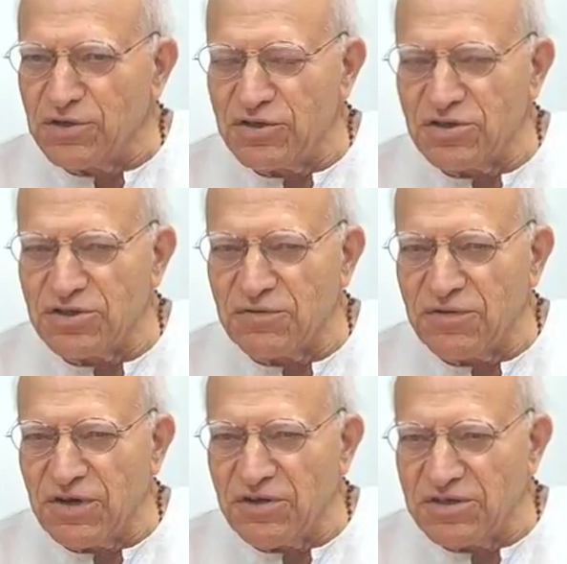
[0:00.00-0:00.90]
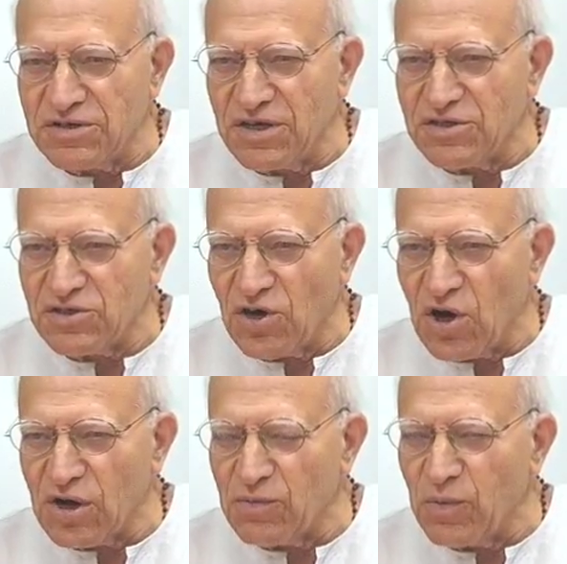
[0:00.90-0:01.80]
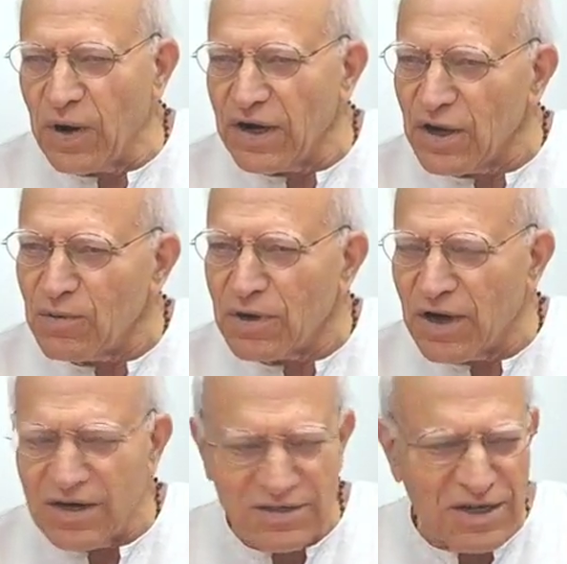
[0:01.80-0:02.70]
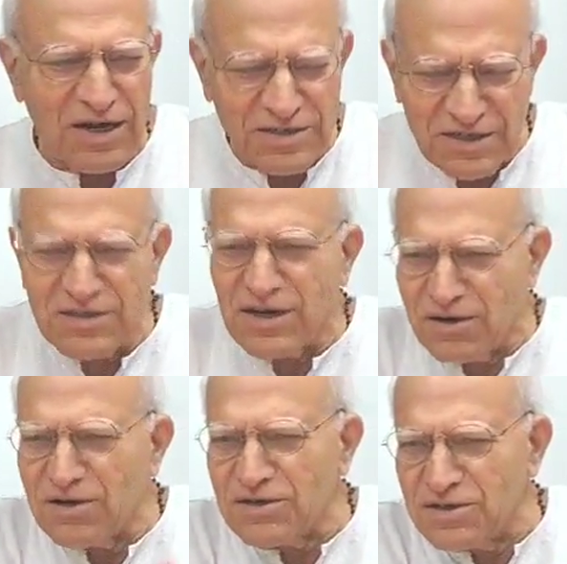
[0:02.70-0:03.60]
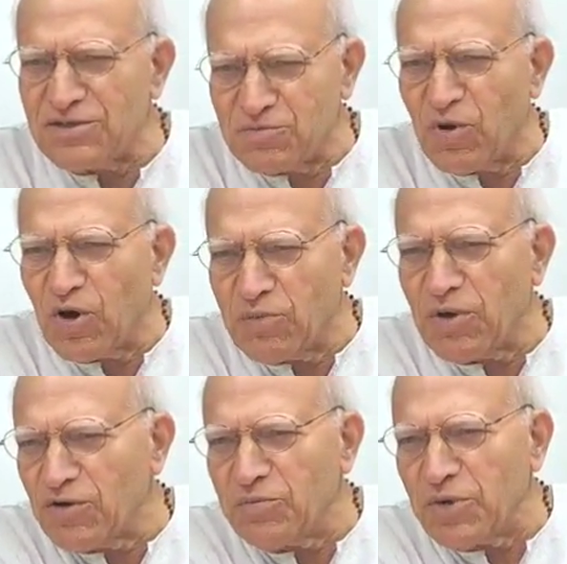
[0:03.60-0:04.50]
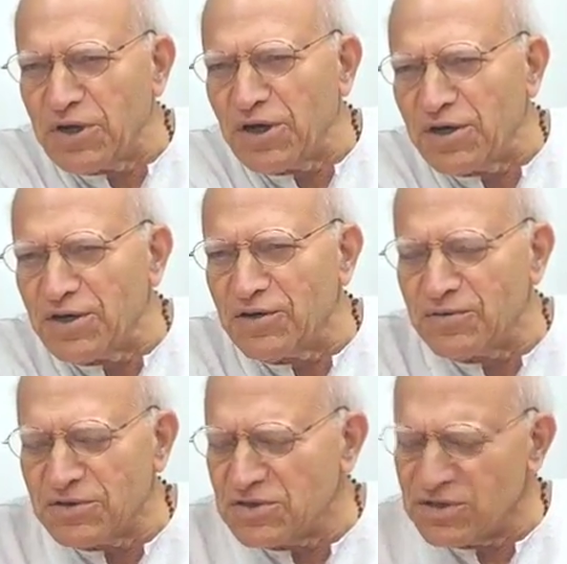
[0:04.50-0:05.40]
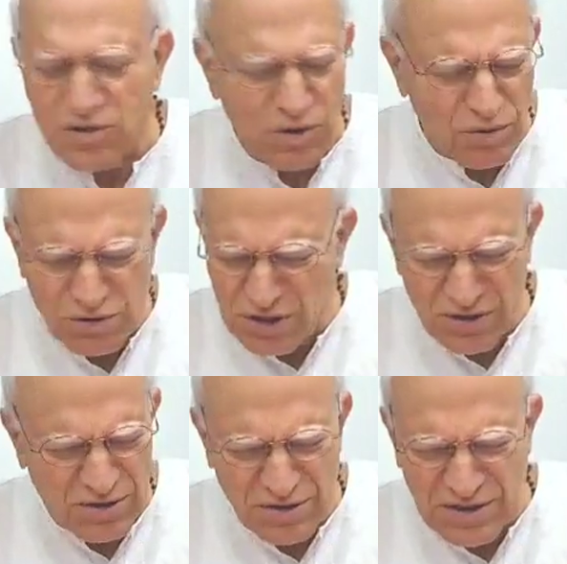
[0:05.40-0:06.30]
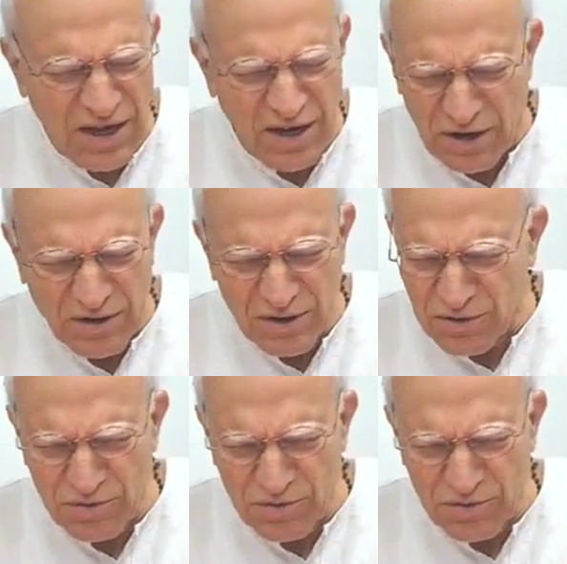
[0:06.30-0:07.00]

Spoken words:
This is a very risky stock. Why do you want? I said, I just have a small amount of money. I didn't. He says, no, just sell it.